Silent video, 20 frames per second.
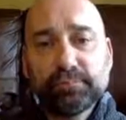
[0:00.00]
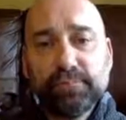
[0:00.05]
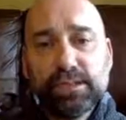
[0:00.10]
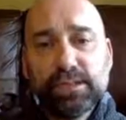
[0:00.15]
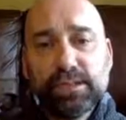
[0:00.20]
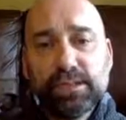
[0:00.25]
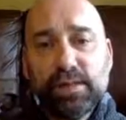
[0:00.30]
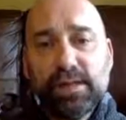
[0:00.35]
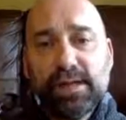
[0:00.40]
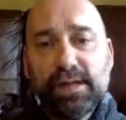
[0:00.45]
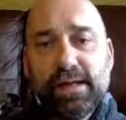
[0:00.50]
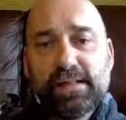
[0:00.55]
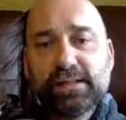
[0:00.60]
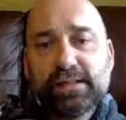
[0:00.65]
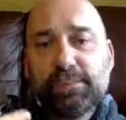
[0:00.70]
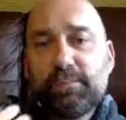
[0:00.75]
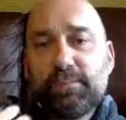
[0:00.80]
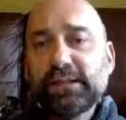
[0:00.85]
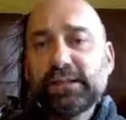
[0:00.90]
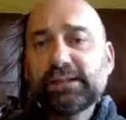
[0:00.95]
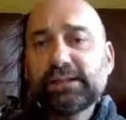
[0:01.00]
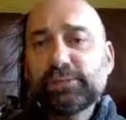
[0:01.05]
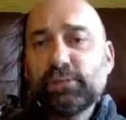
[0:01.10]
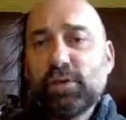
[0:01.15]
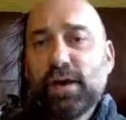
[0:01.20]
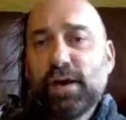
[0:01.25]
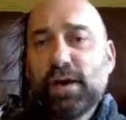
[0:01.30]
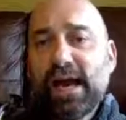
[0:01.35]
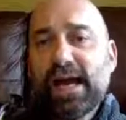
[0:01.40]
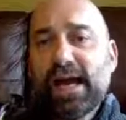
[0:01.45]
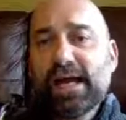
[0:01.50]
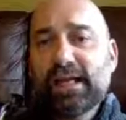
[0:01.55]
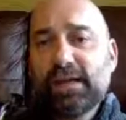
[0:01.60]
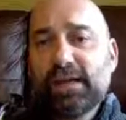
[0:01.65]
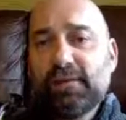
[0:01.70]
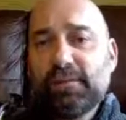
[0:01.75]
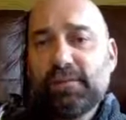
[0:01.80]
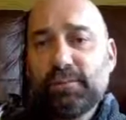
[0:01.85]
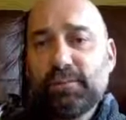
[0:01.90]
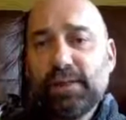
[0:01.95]
So it's a much more
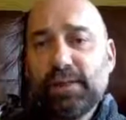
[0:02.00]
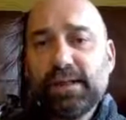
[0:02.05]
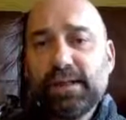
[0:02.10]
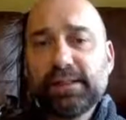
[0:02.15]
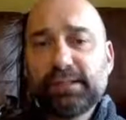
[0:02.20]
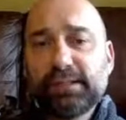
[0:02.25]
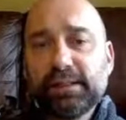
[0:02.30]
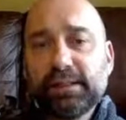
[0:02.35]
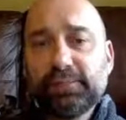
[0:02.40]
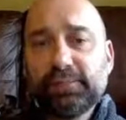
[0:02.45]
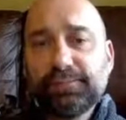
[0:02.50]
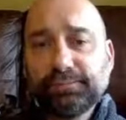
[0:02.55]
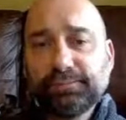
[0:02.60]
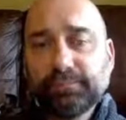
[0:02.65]
accurate picture.